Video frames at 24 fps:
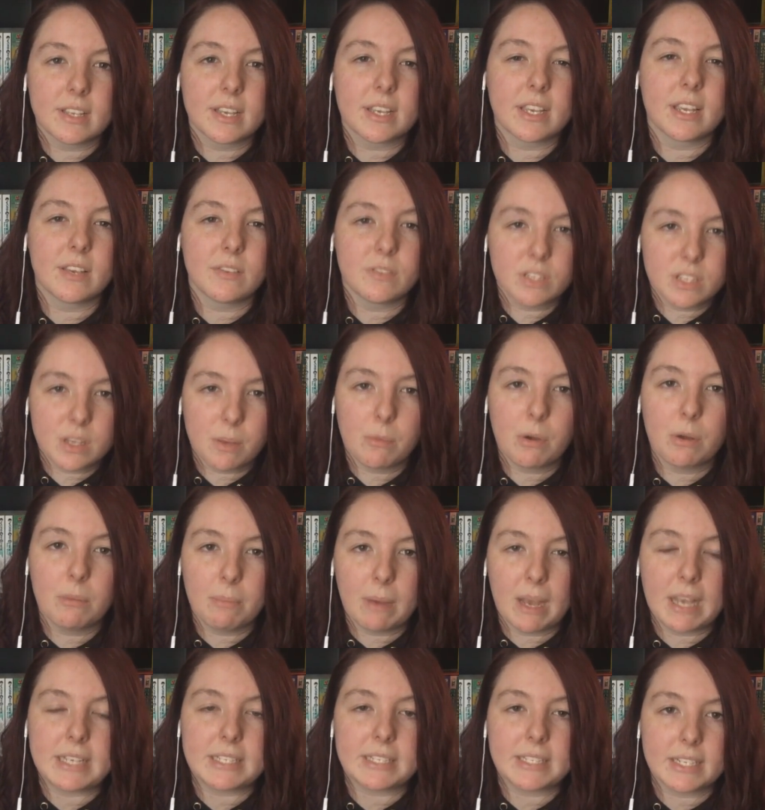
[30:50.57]
Like, if someone
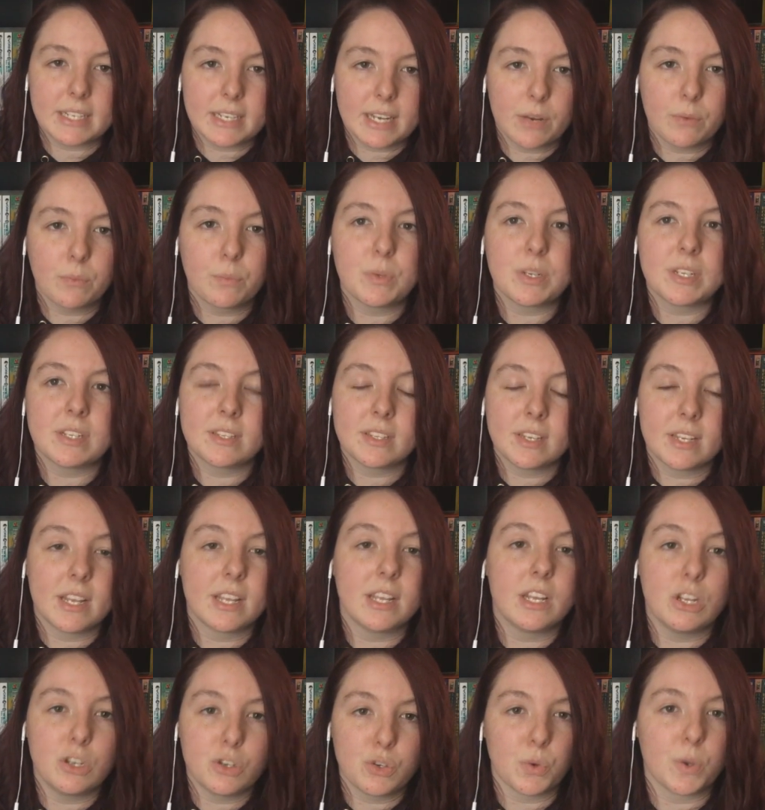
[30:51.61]
buys it and reads it
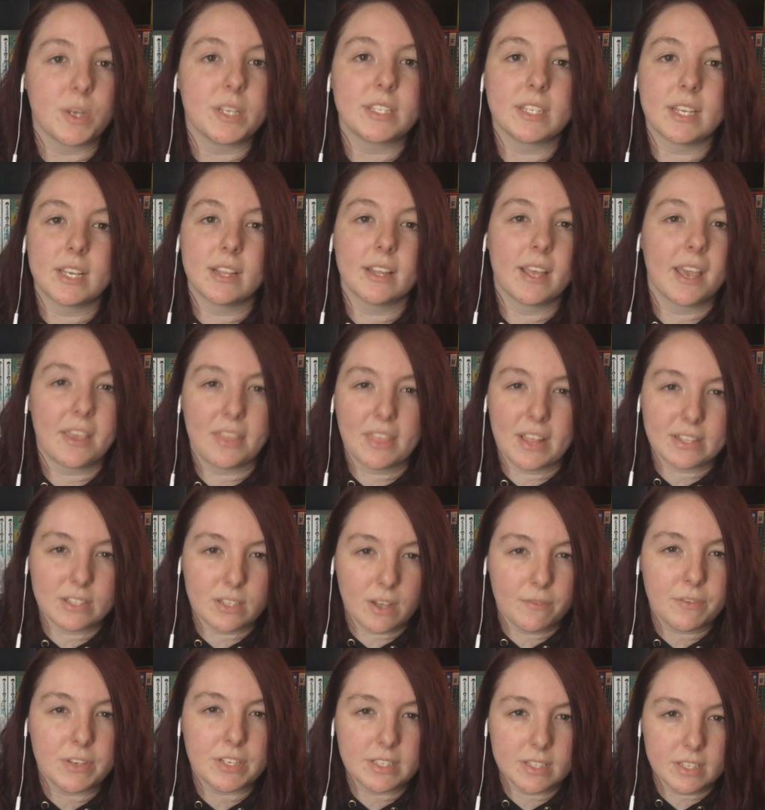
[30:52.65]
and enjoys it, like, that's
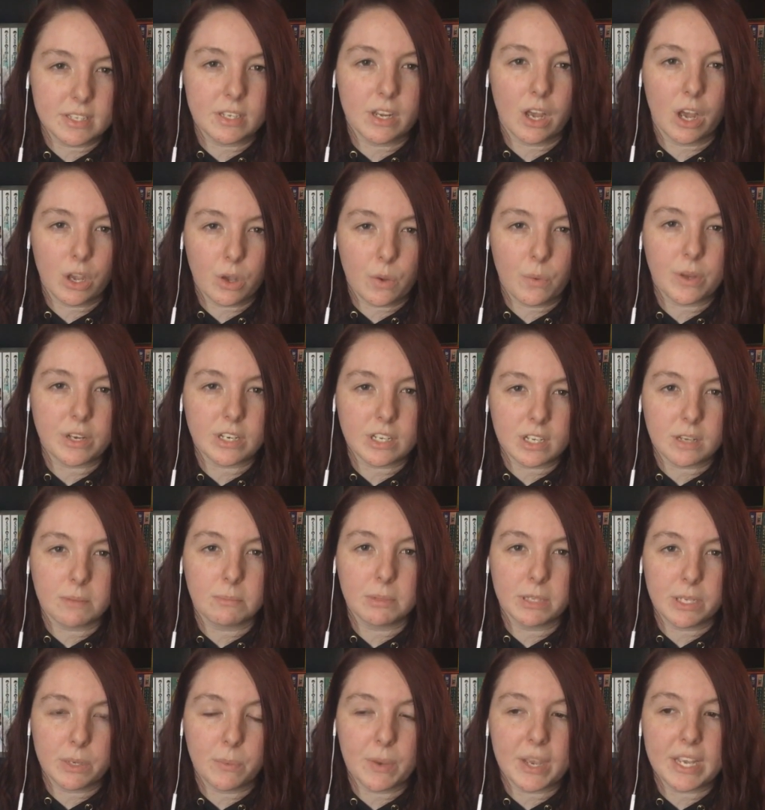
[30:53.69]
obviously not going to
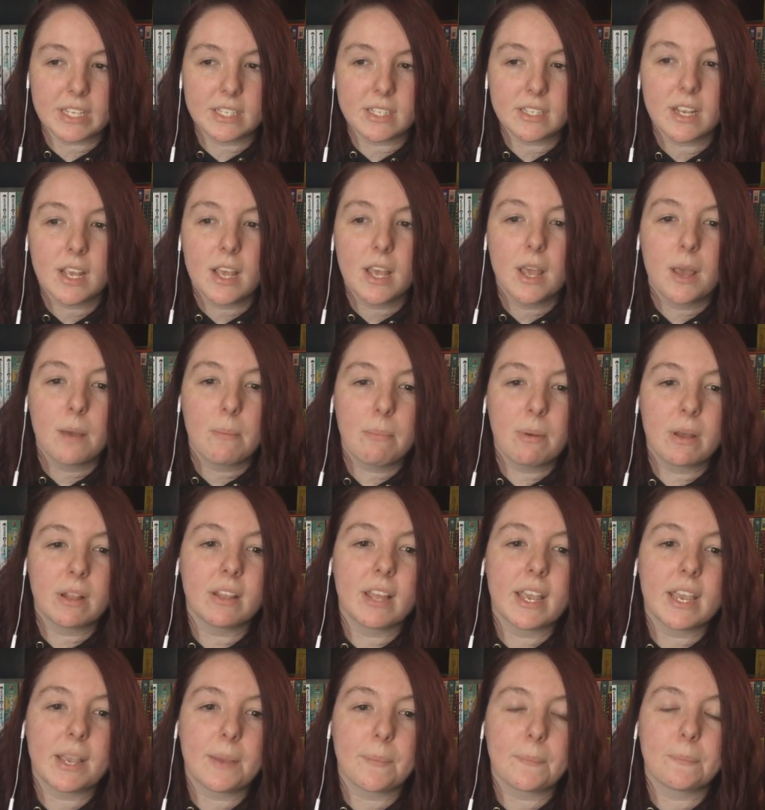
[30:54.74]
complete waste. But,
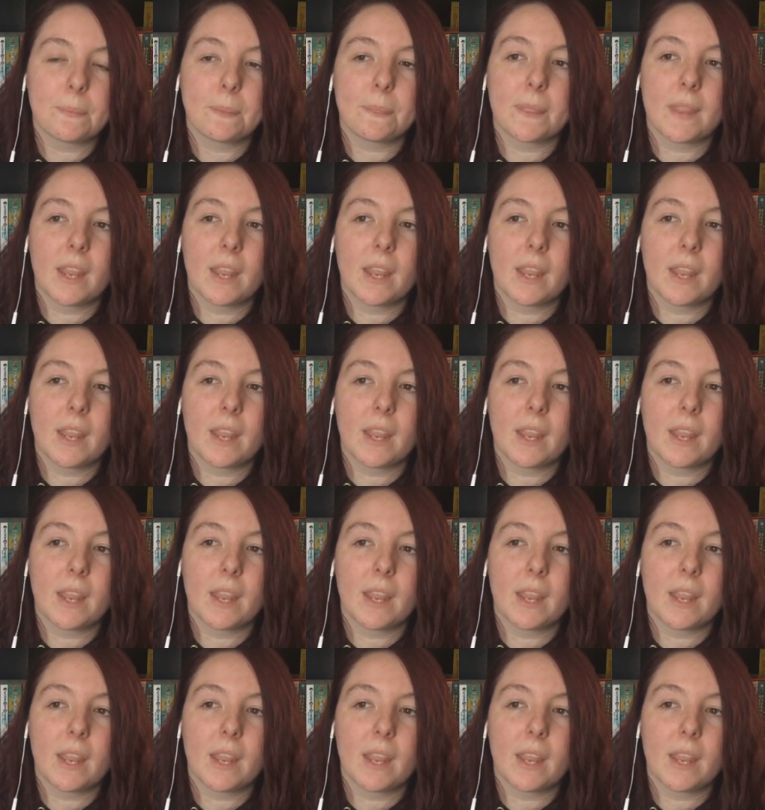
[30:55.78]
like,